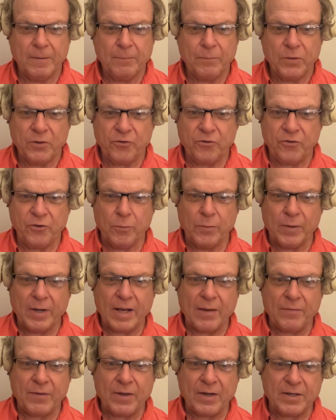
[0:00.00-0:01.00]
You still want to
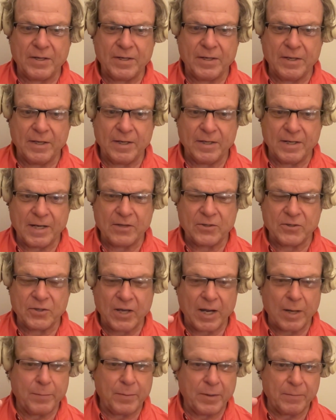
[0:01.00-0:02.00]
have the deck's
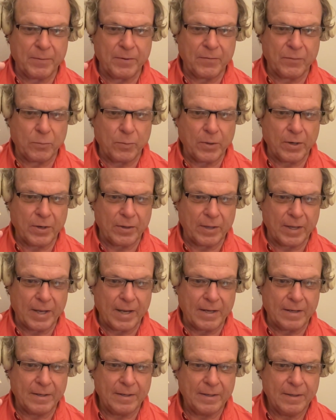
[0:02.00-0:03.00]
got to be above the
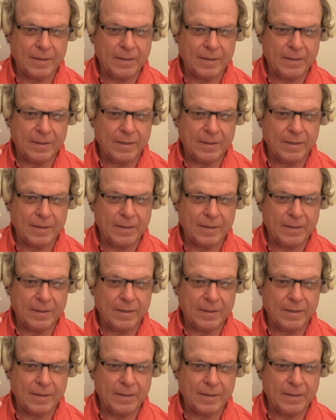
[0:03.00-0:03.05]
waterline.